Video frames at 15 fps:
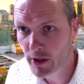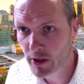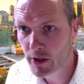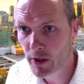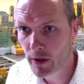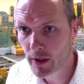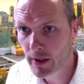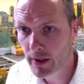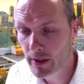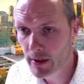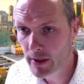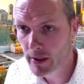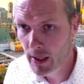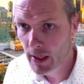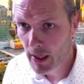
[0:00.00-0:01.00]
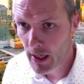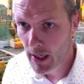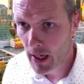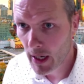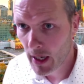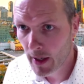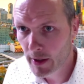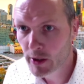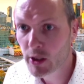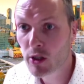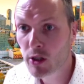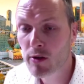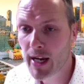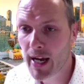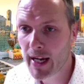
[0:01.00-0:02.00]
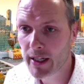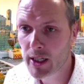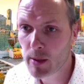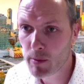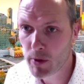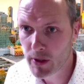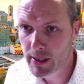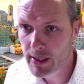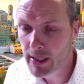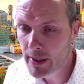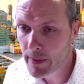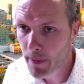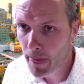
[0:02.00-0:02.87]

students to create community.